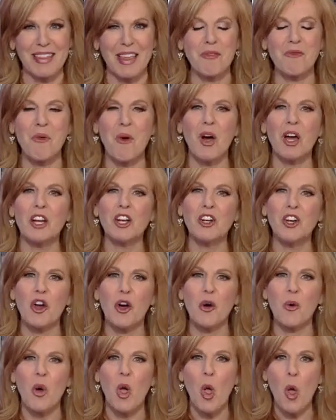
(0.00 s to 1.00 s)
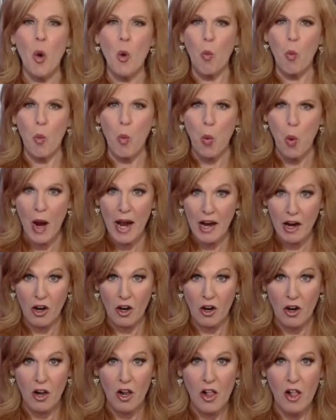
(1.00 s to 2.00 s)
They want to know
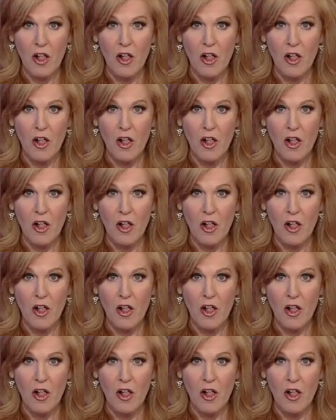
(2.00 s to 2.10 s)
where